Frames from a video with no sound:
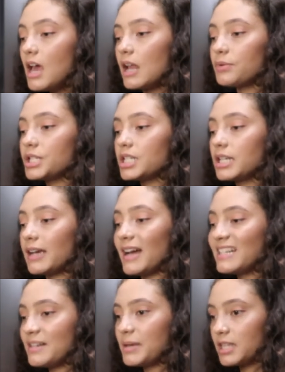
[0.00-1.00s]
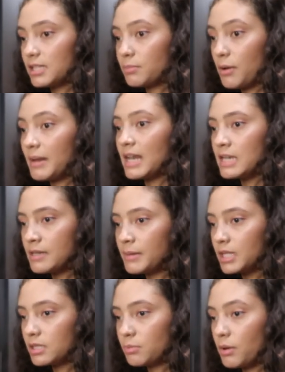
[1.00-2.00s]
and I was just like, I need to make this appointment. I need to
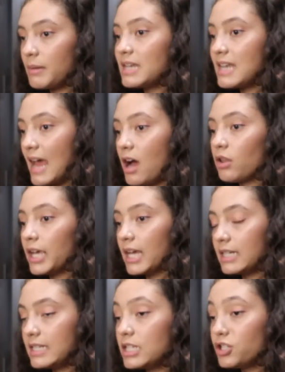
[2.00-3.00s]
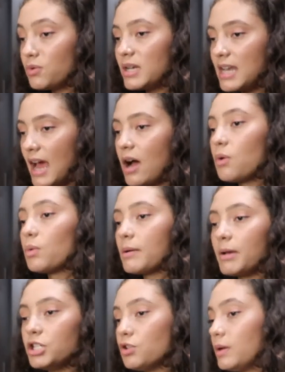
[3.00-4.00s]
make this appointment now. Like, I need to do it now. What
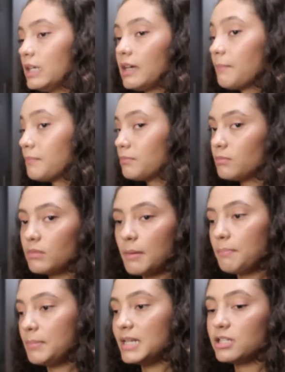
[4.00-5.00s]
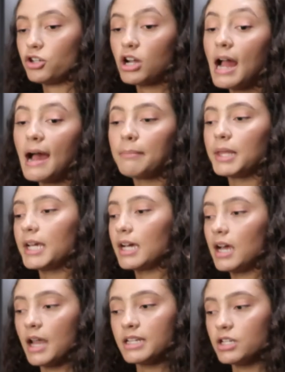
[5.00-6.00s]
am I doing? I'm a piece of crap. Like,
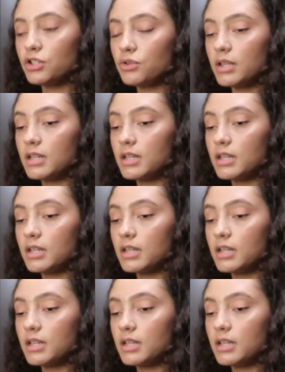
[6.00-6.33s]
I need to do